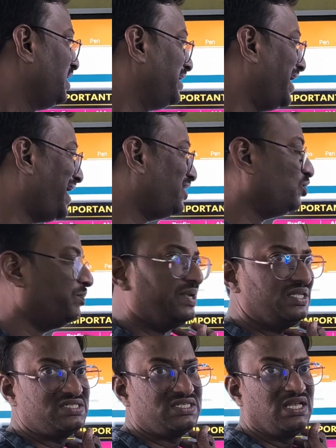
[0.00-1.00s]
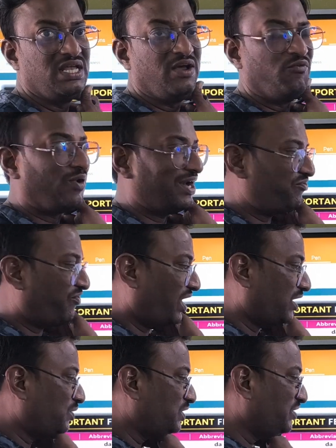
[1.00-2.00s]
Nano means
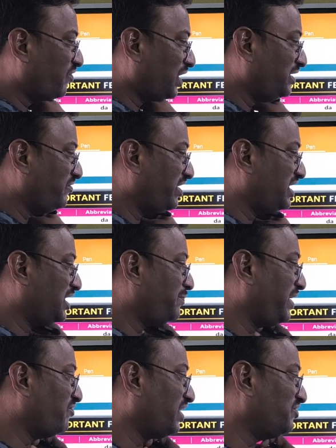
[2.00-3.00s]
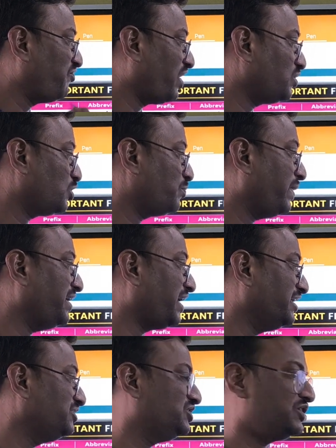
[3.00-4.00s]
1 divided by 1 followed by
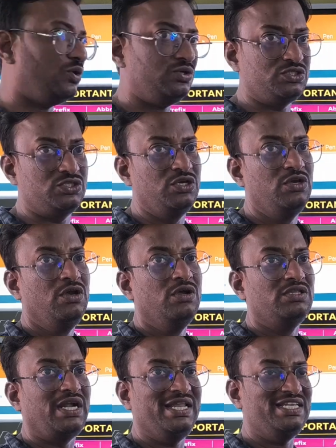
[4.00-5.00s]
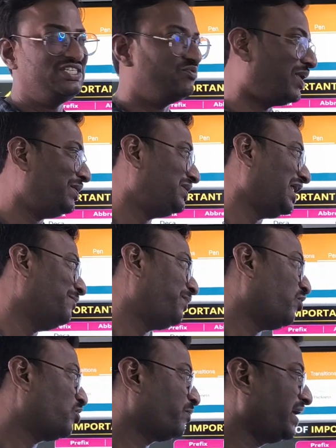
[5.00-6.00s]
9 zeros, that is 10
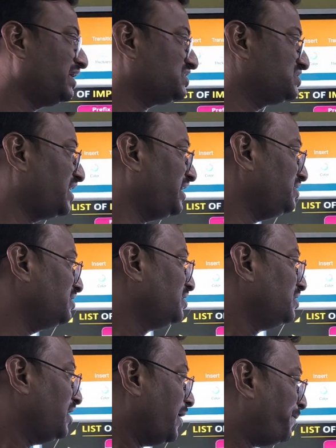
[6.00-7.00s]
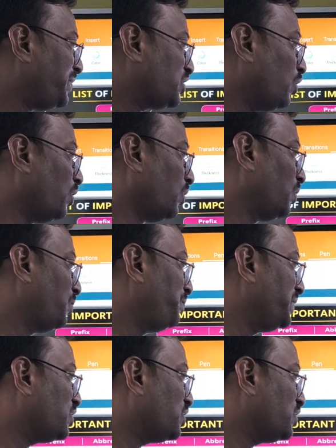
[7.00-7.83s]
power minus 9. Pico.